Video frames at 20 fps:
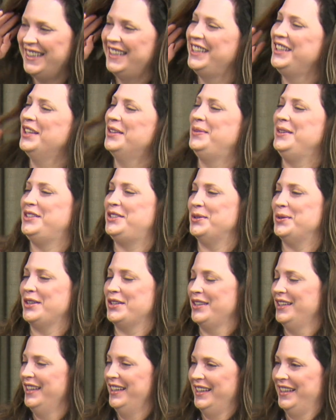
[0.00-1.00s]
You're
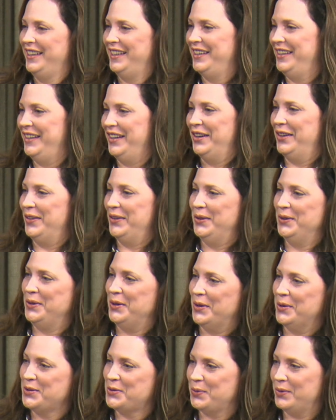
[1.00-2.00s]
doing, who
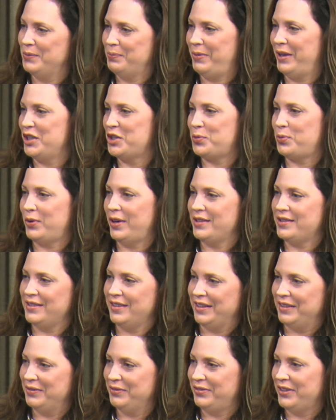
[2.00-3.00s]
knows what, bench
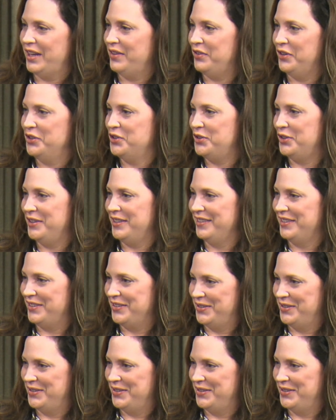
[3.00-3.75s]
pressing 500 or